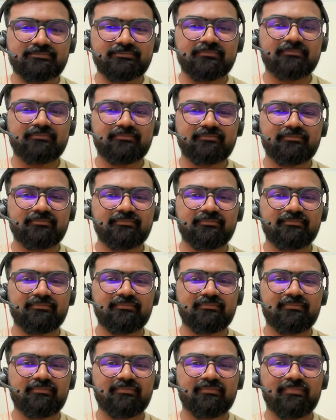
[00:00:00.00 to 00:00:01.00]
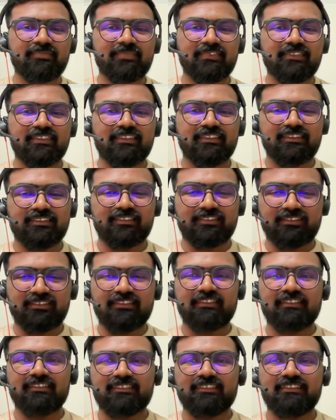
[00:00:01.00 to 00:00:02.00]

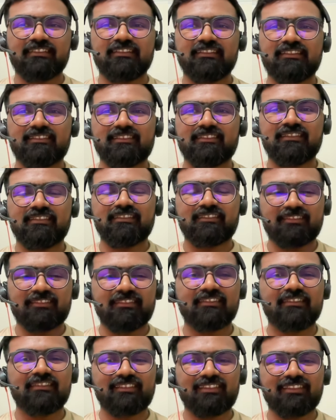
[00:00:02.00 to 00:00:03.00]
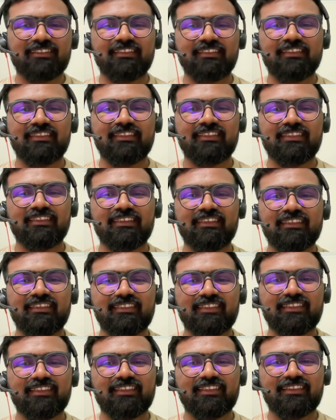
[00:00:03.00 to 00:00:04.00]
(silent)